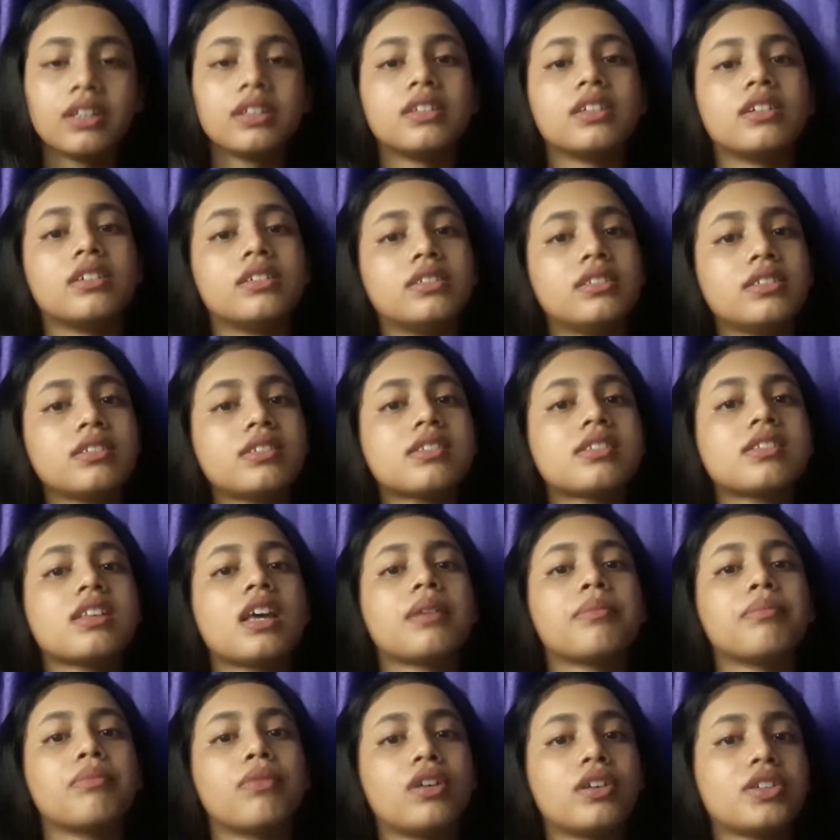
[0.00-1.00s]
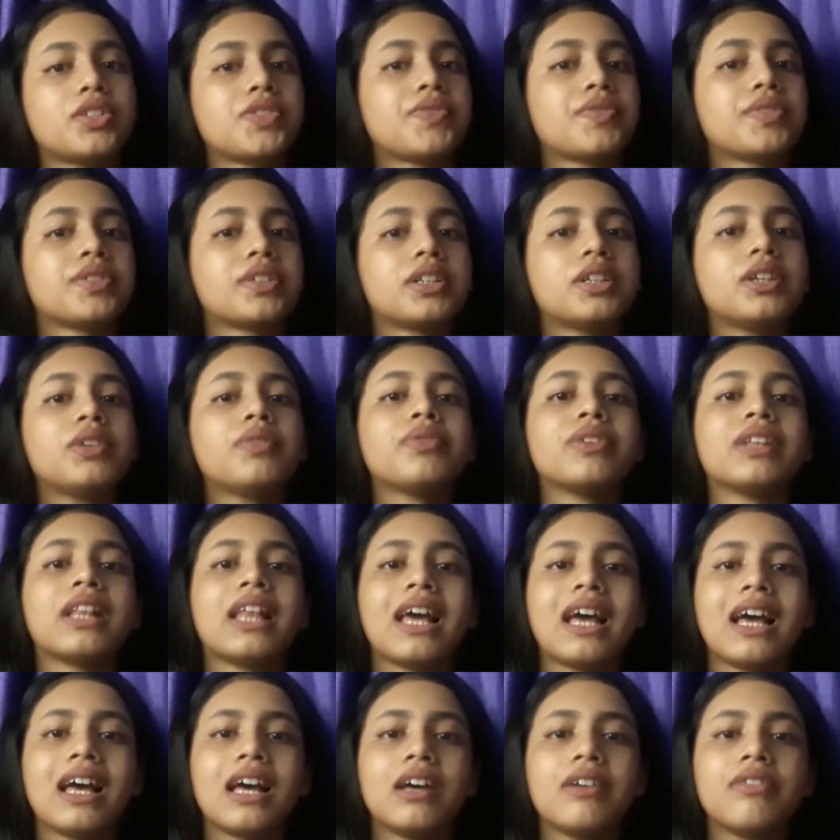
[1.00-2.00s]
the Earth's atmosphere will
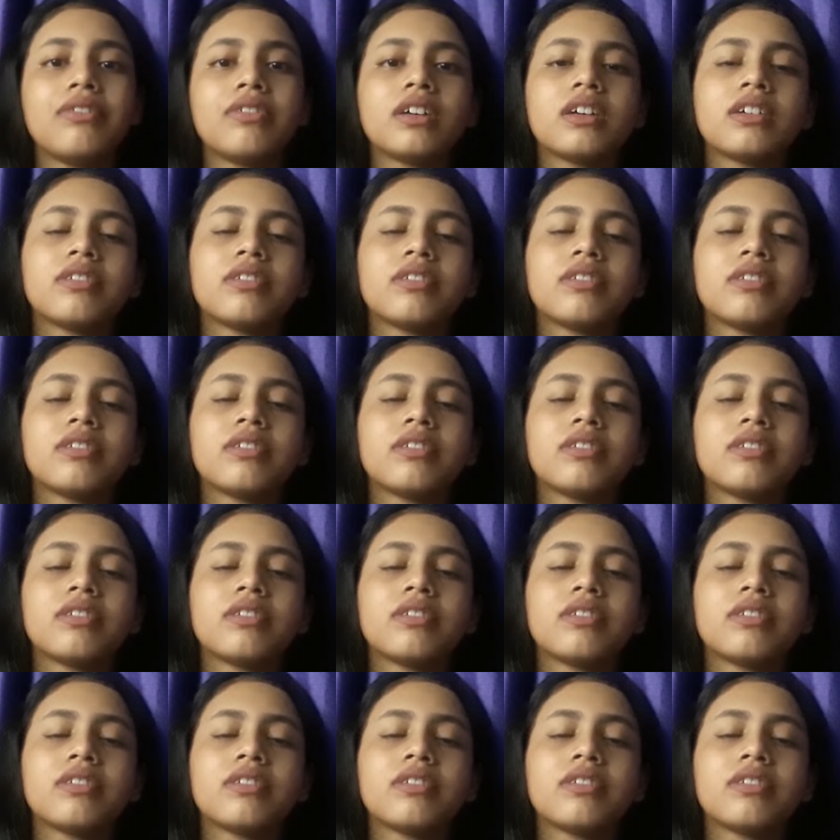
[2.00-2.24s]
have